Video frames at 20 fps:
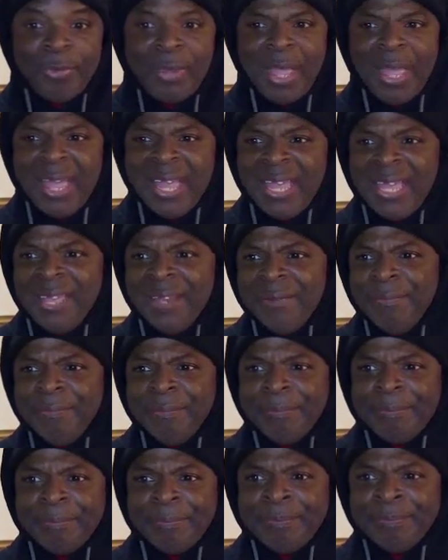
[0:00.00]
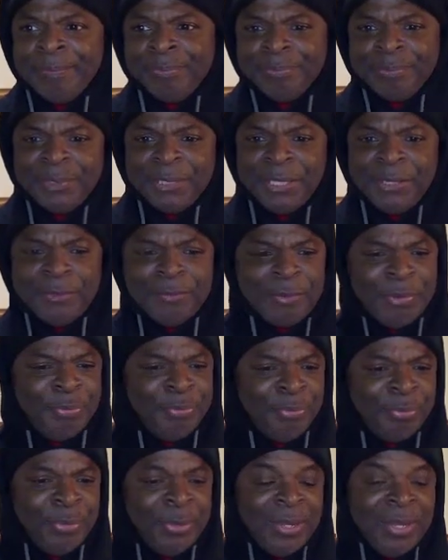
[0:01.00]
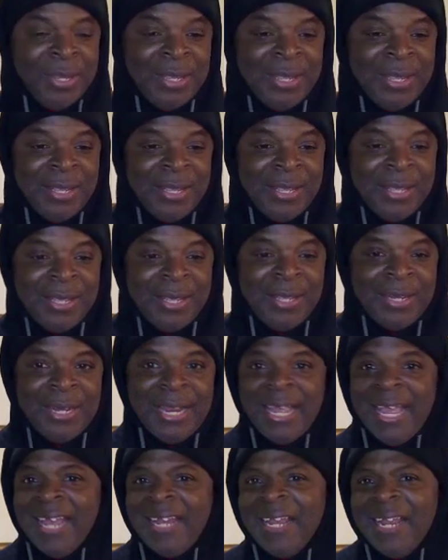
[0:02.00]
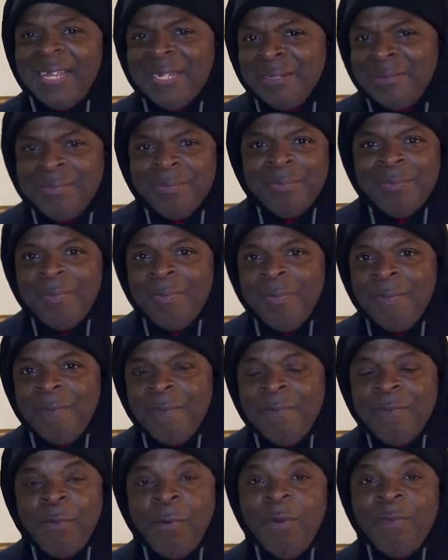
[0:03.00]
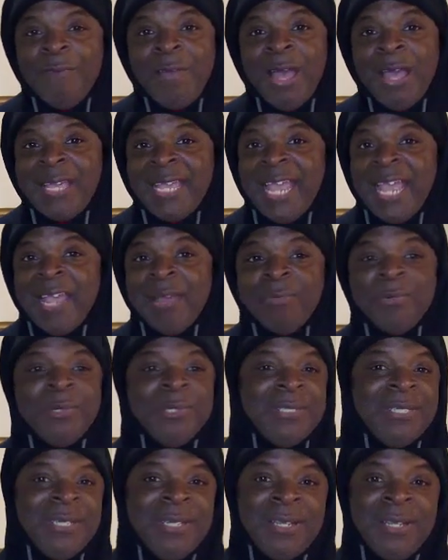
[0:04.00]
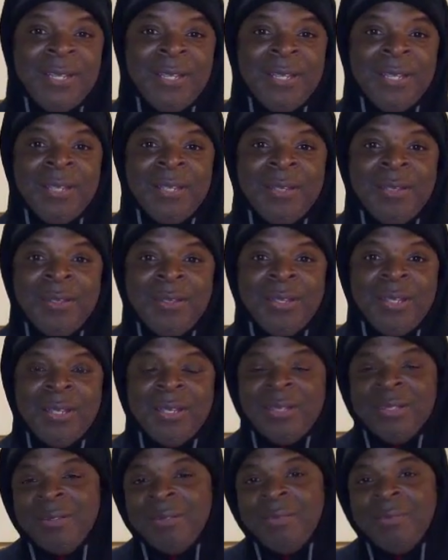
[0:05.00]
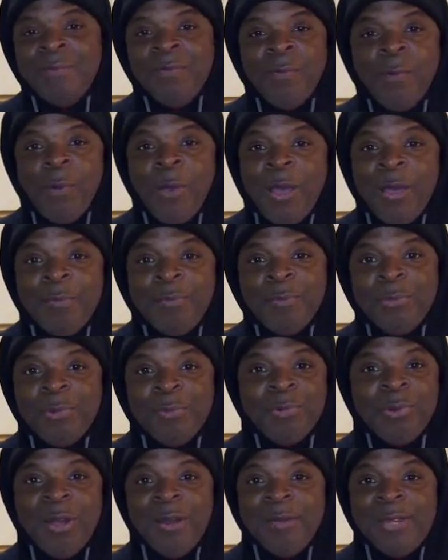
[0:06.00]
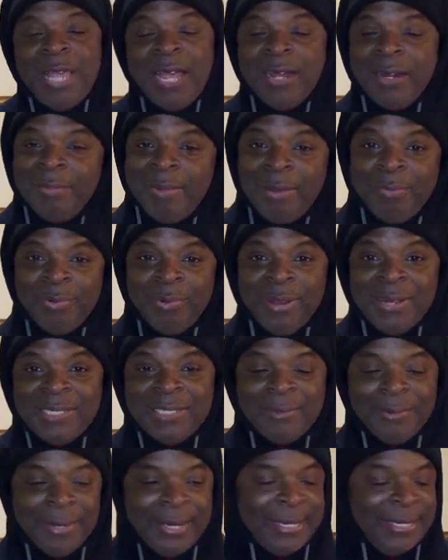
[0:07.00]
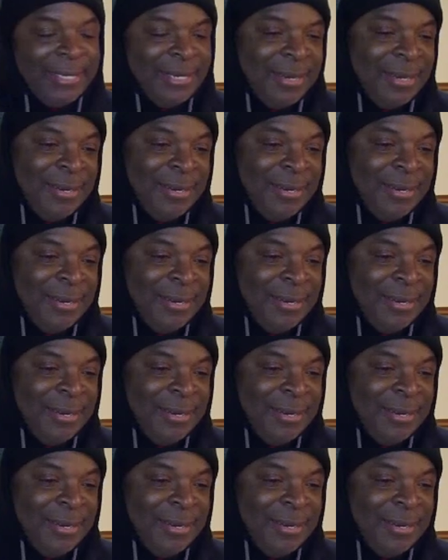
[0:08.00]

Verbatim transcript: and excuse me, they had like four or five cameras. Four of them were probably out of my price range.